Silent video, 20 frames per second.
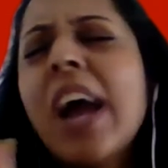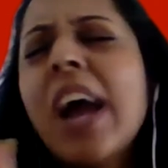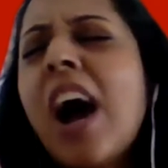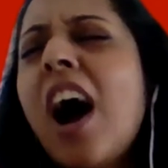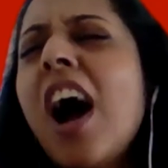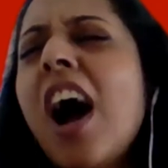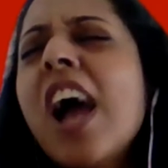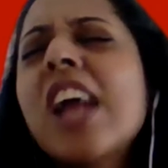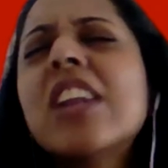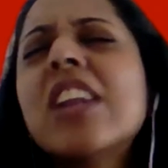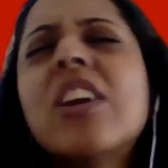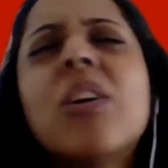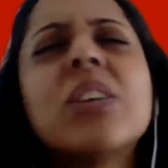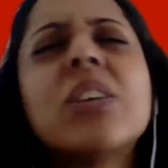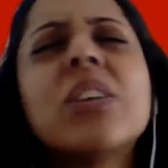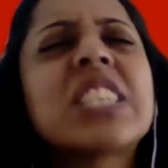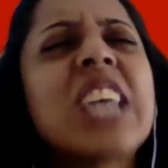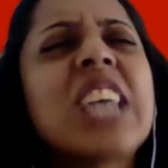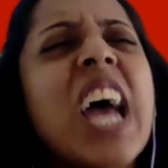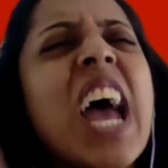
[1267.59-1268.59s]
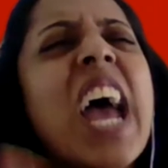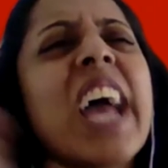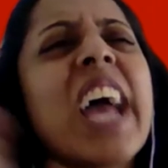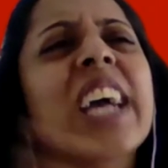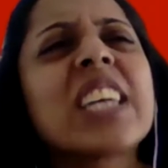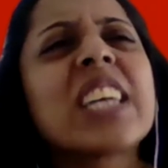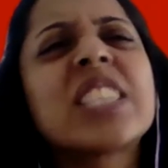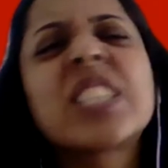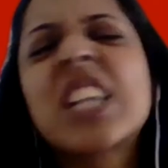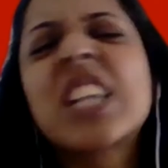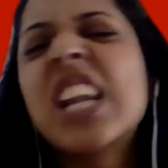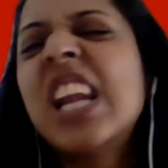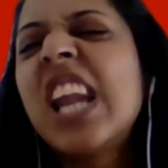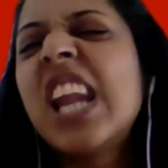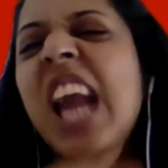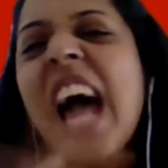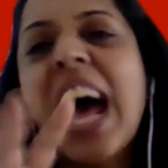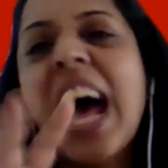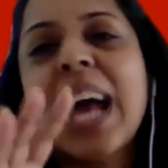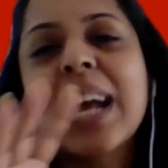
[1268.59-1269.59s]
I lost X
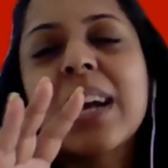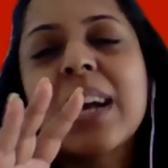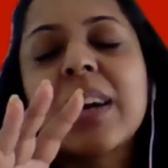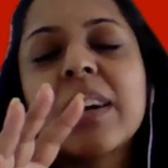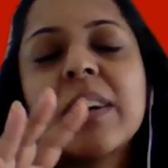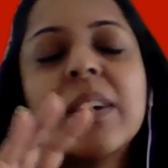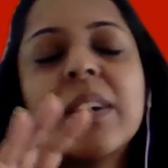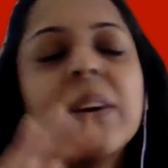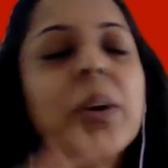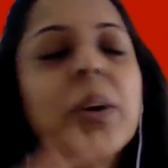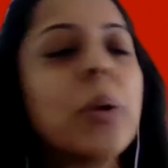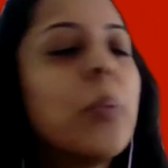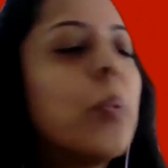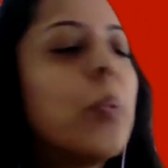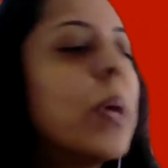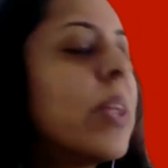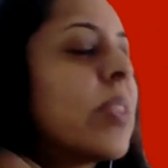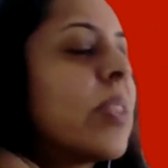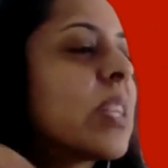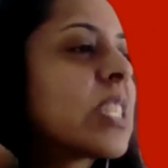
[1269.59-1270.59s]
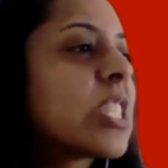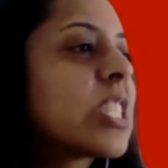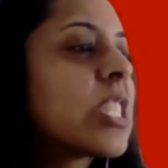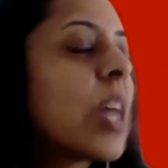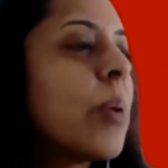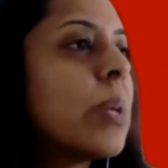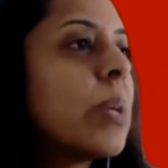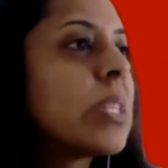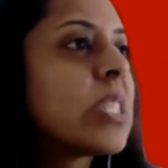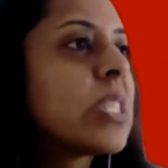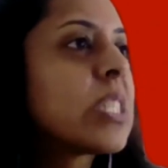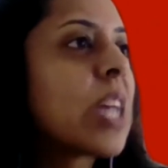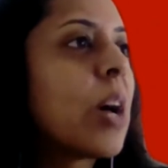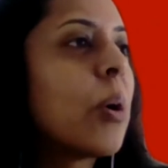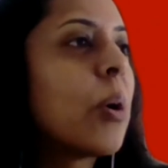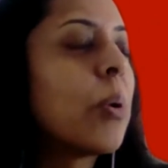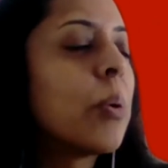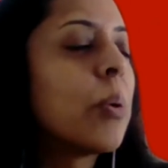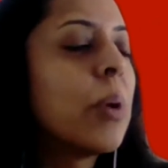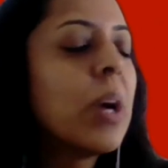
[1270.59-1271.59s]
lakh with
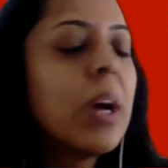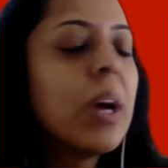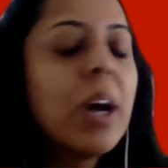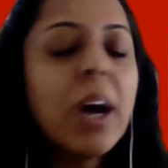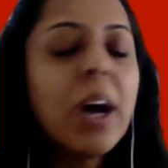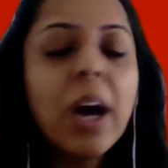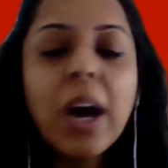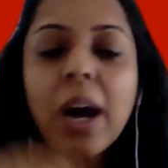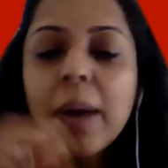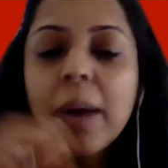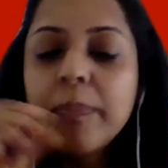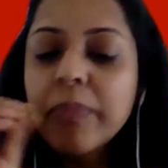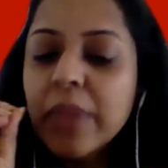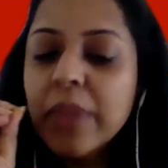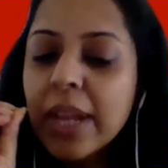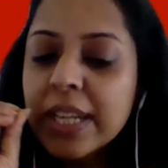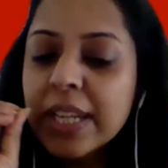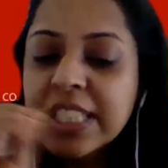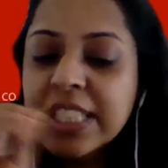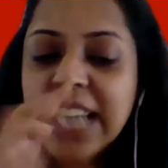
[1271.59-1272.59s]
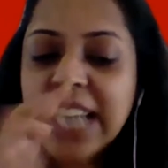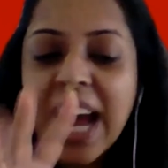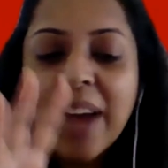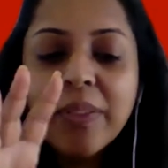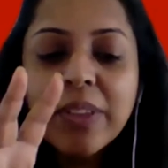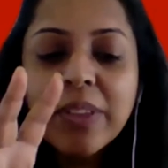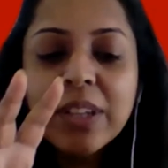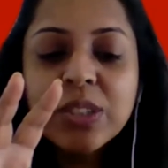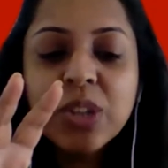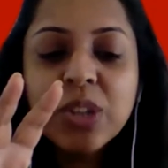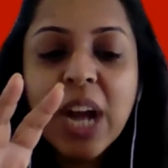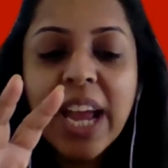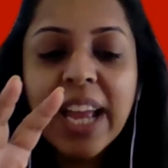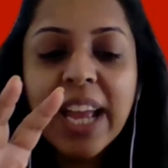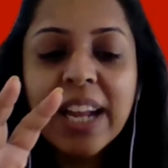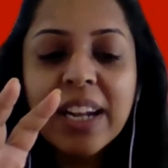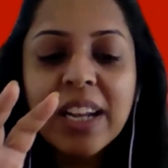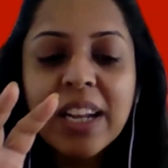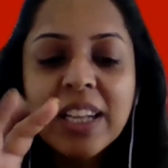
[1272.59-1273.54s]
so-and-so down the drain.